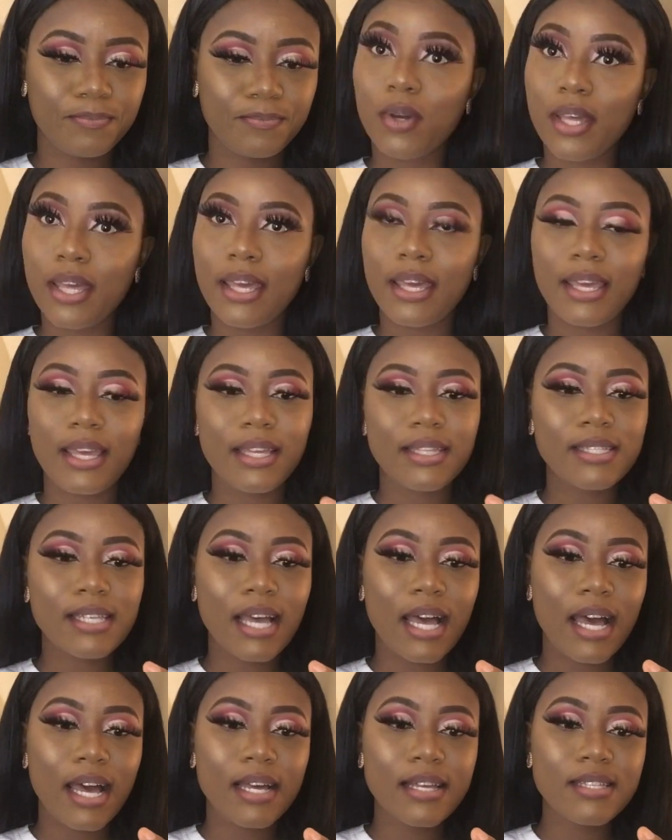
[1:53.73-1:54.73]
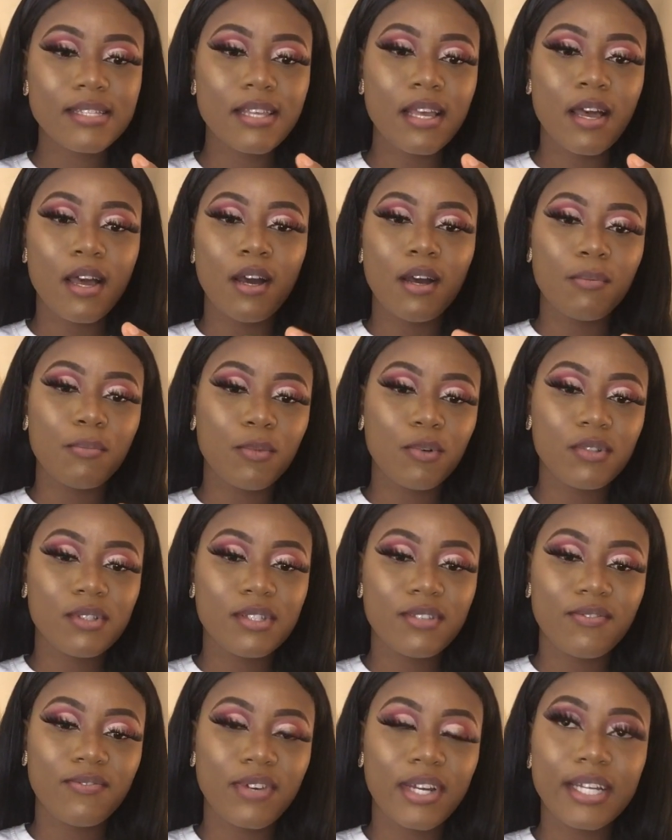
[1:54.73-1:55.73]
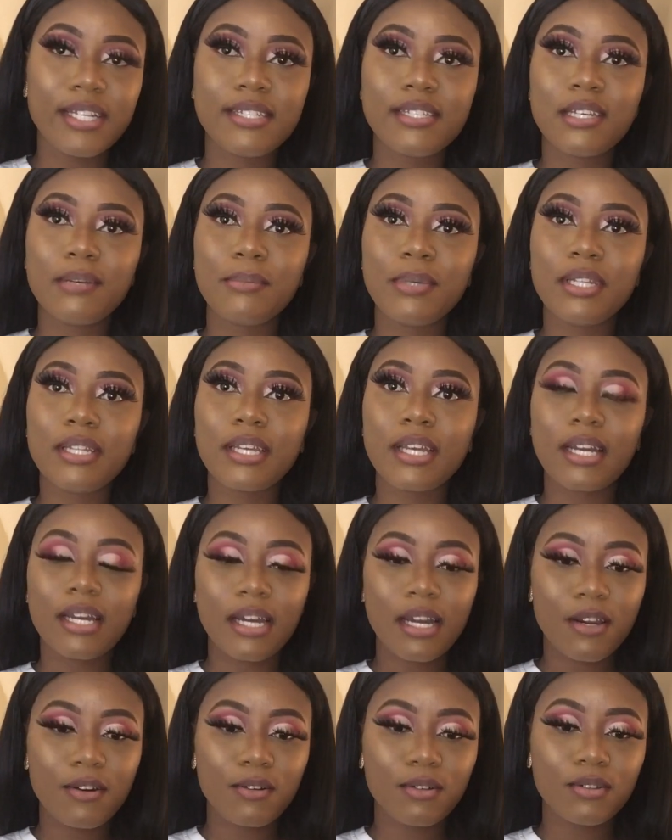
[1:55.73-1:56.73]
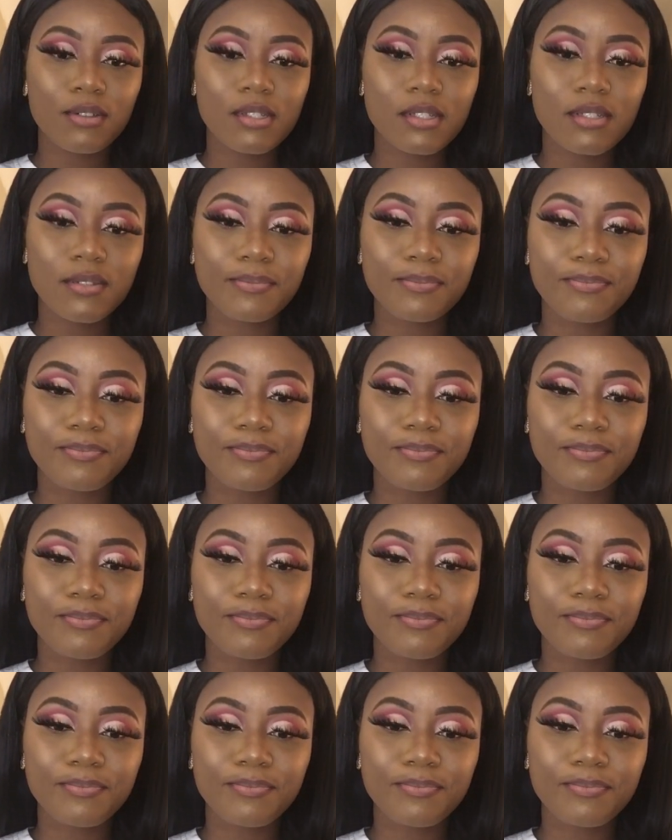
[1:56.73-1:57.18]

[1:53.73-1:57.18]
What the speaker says: Okay, it has multivitamin carrot,